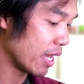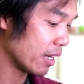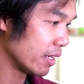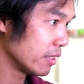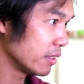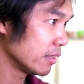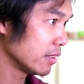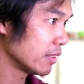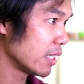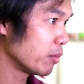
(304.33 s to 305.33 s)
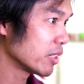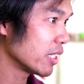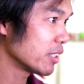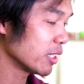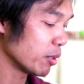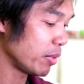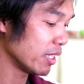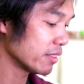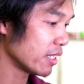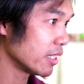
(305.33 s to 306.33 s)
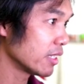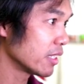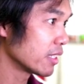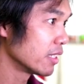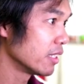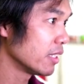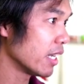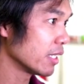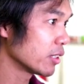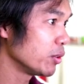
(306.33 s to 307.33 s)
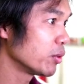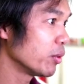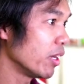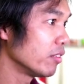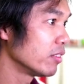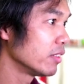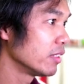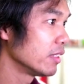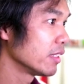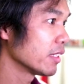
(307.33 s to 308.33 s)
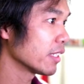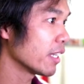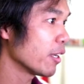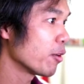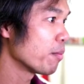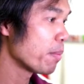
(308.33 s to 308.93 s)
at, I'm touching the plus sign here, at 212, okay?